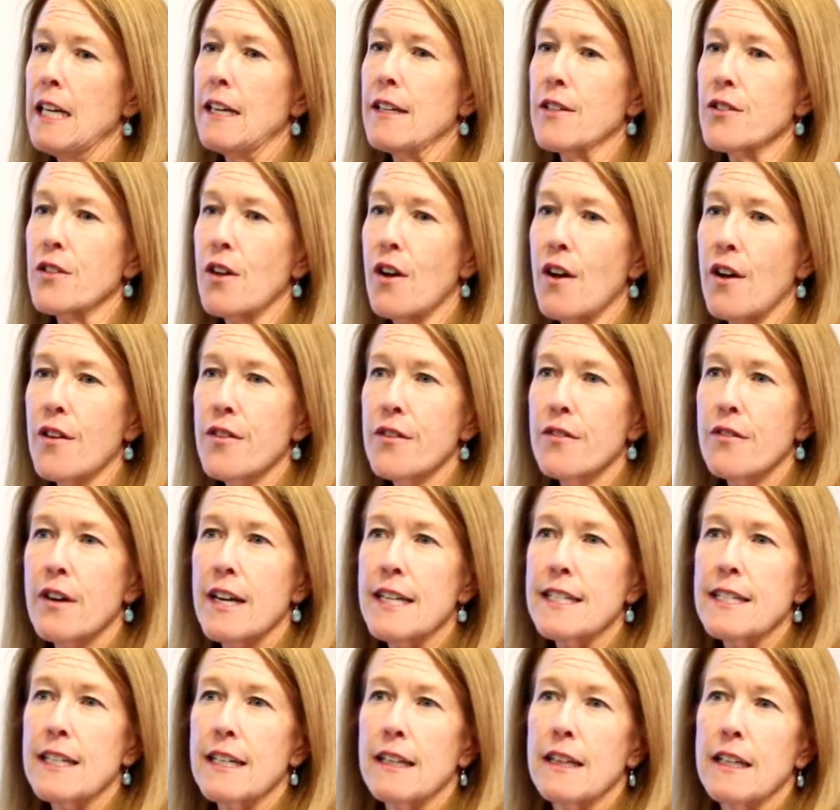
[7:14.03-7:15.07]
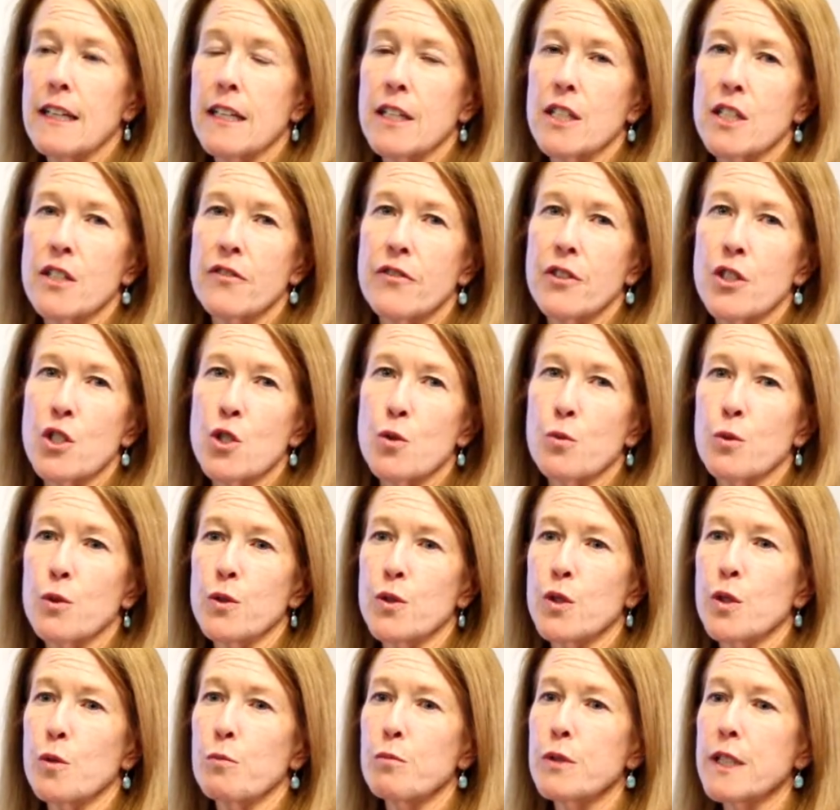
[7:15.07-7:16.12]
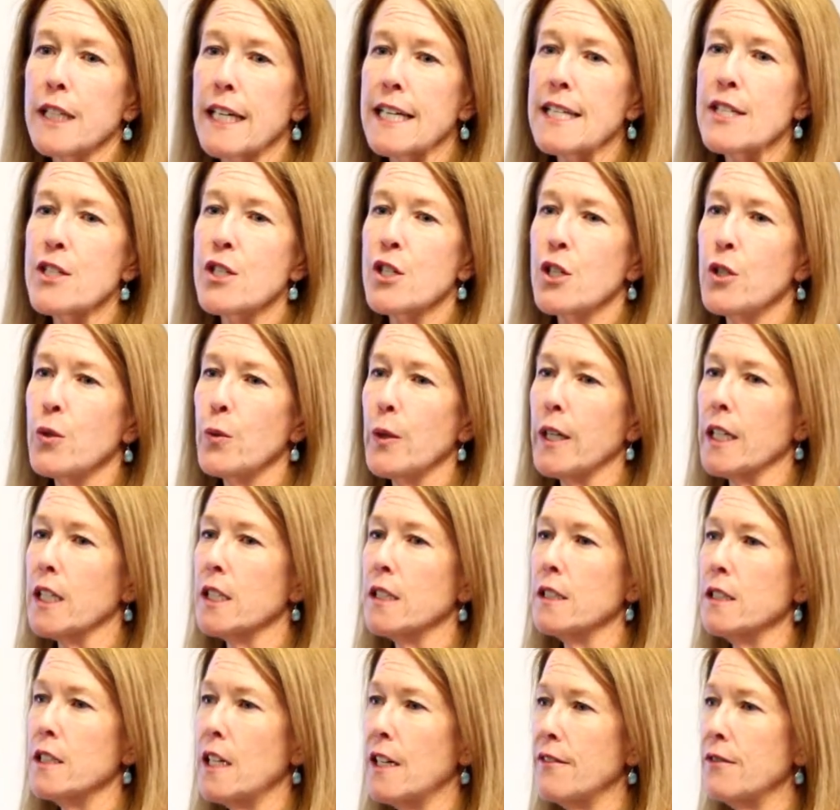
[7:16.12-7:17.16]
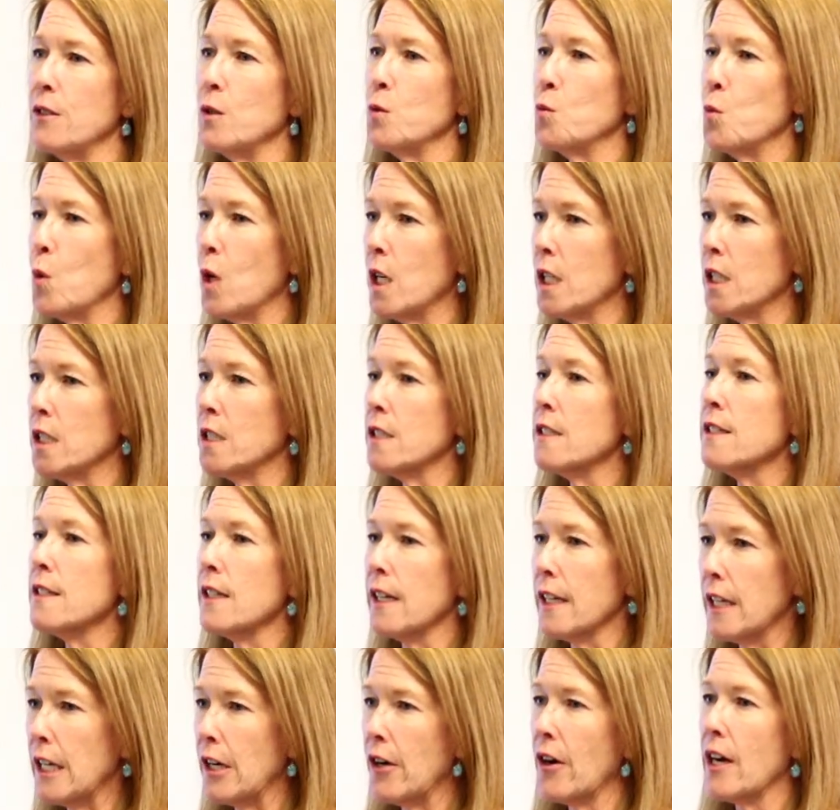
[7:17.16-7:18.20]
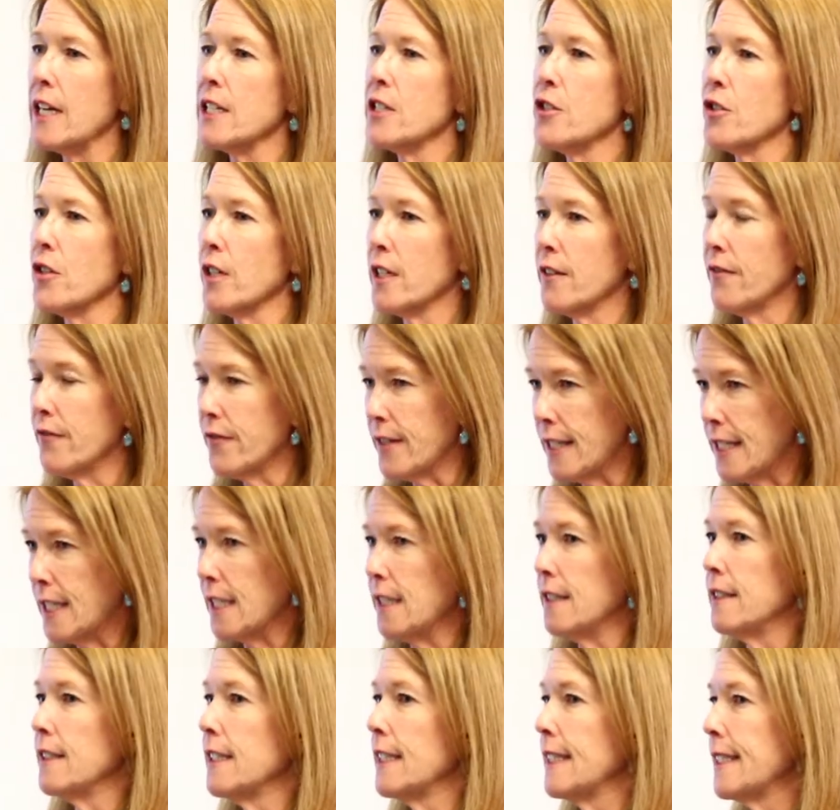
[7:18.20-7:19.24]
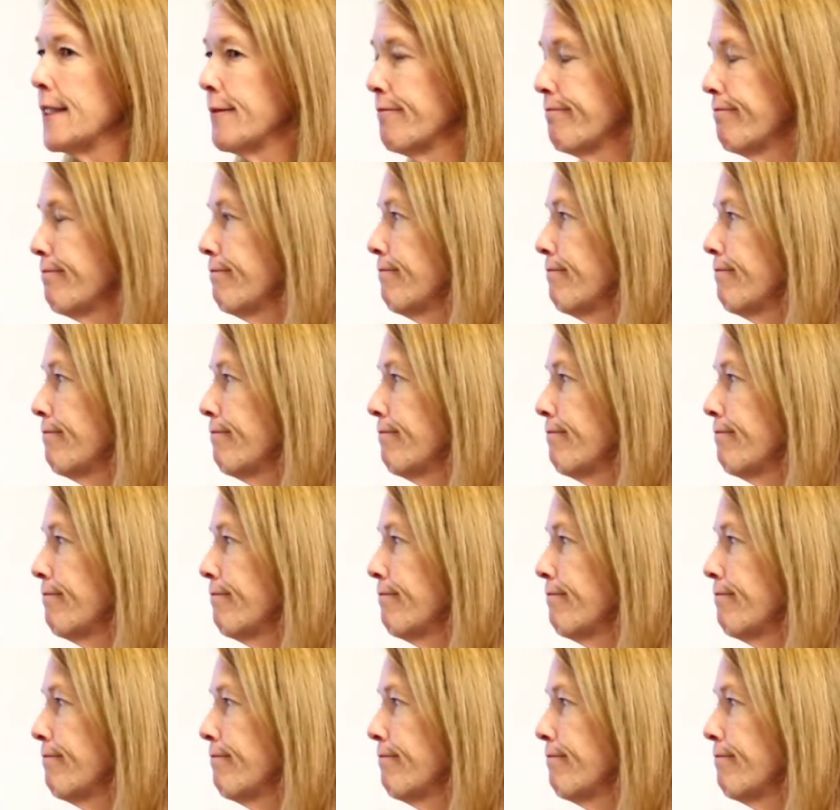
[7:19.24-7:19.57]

is authorizing the individual to place you in a level 1 psychiatric facility.